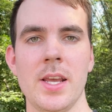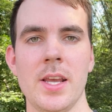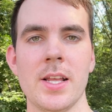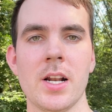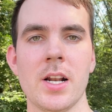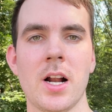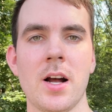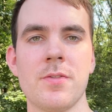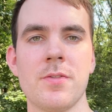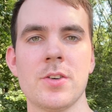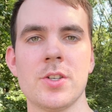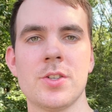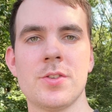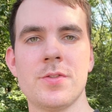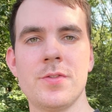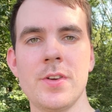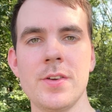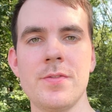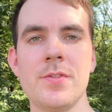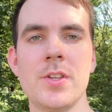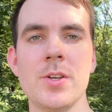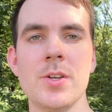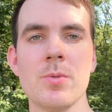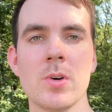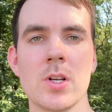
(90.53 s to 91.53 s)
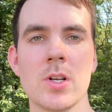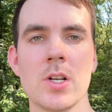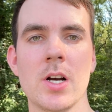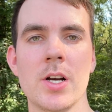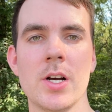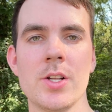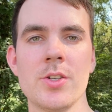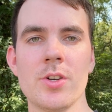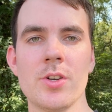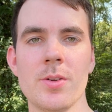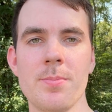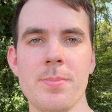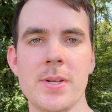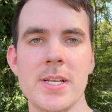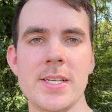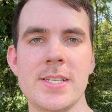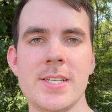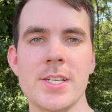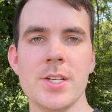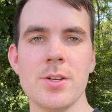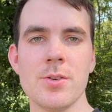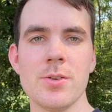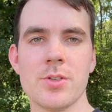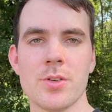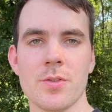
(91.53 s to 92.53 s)
It offers 5,100
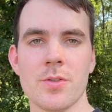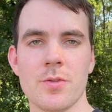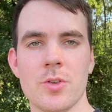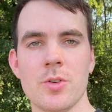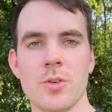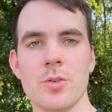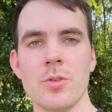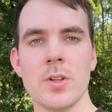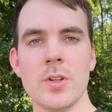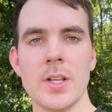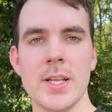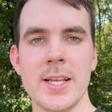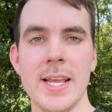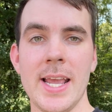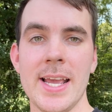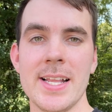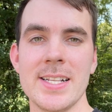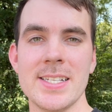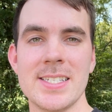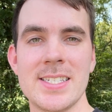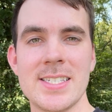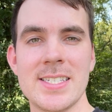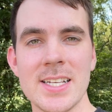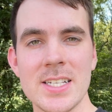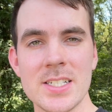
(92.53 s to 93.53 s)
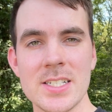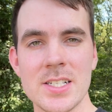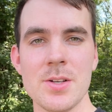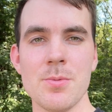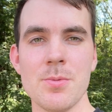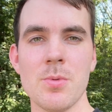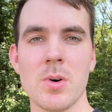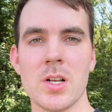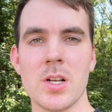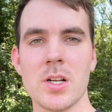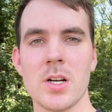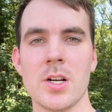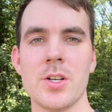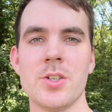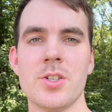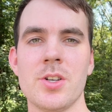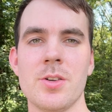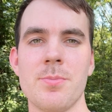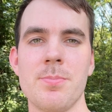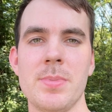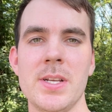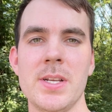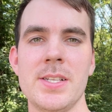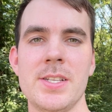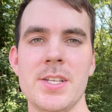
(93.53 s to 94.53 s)
BTUs of cooling and
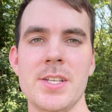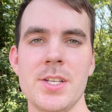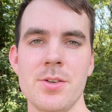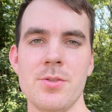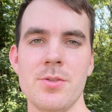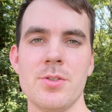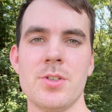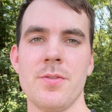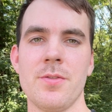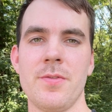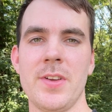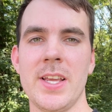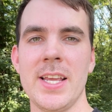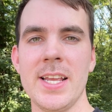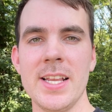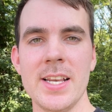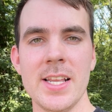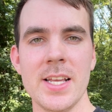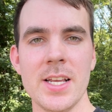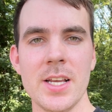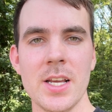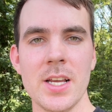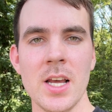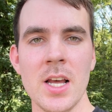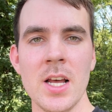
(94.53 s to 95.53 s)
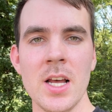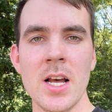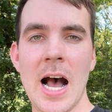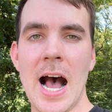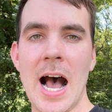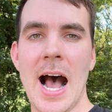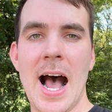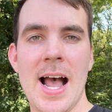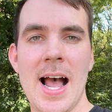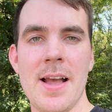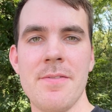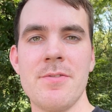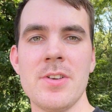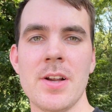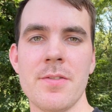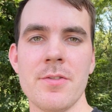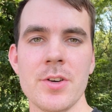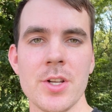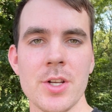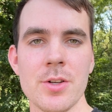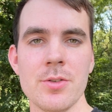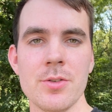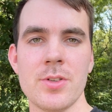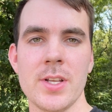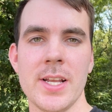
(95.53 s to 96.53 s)
6,100 BTUs of heating. I've never
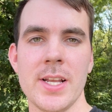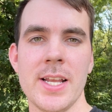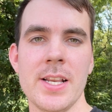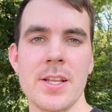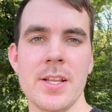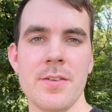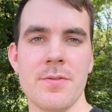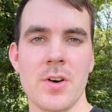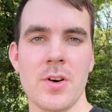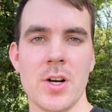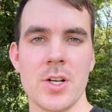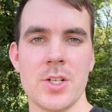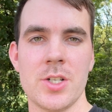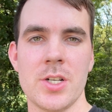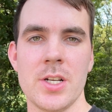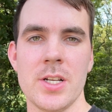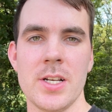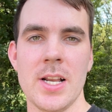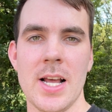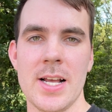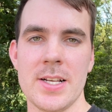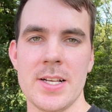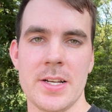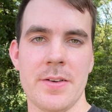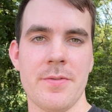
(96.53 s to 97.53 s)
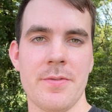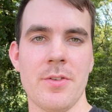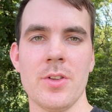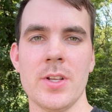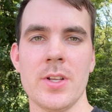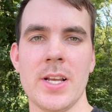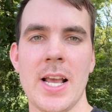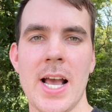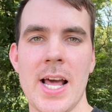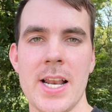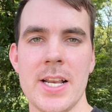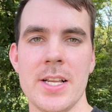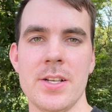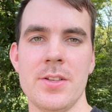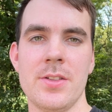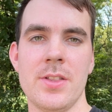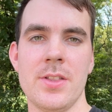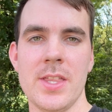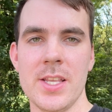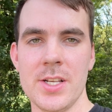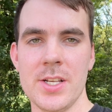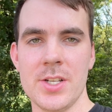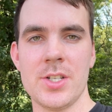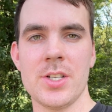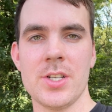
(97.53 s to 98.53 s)
used the heating function as I've only had it
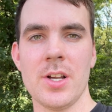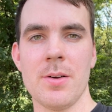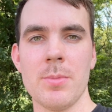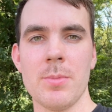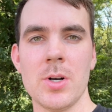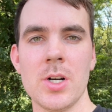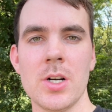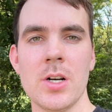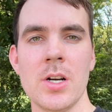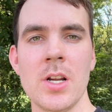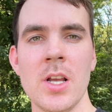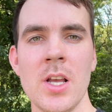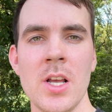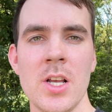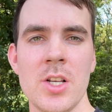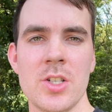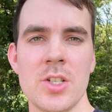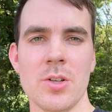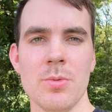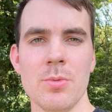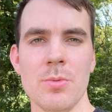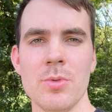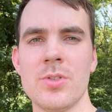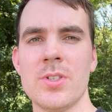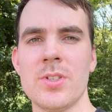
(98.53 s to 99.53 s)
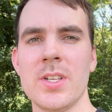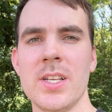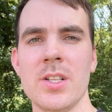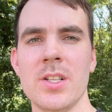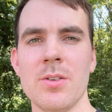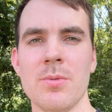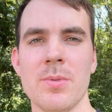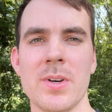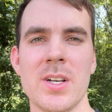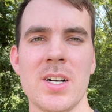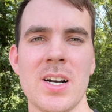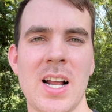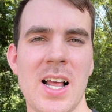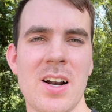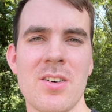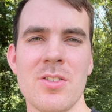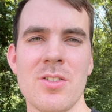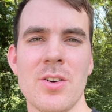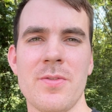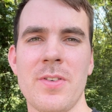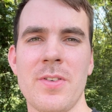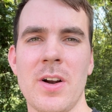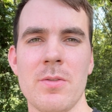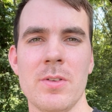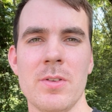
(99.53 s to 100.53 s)
this summer. So we'll see in the winter. I don't know
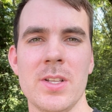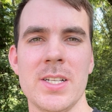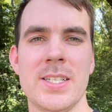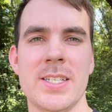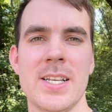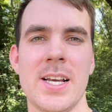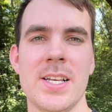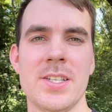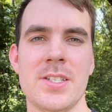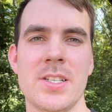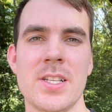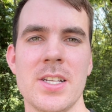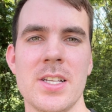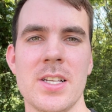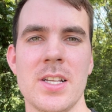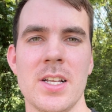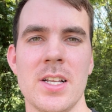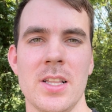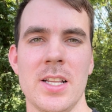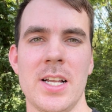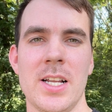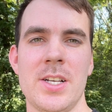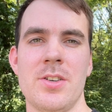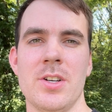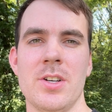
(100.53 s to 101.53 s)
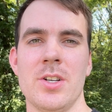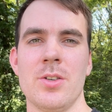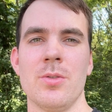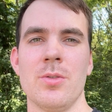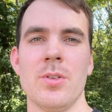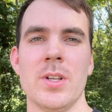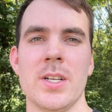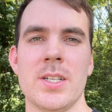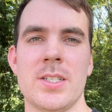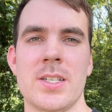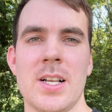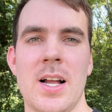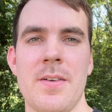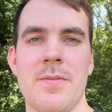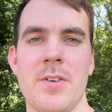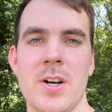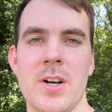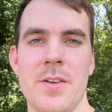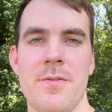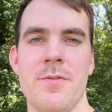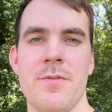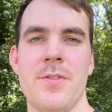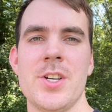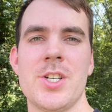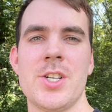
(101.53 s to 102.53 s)
if I'll really test it. Electric cooling's not very
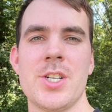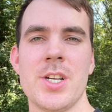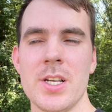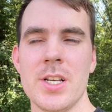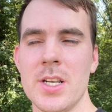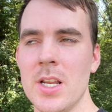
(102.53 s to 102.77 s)
efficient.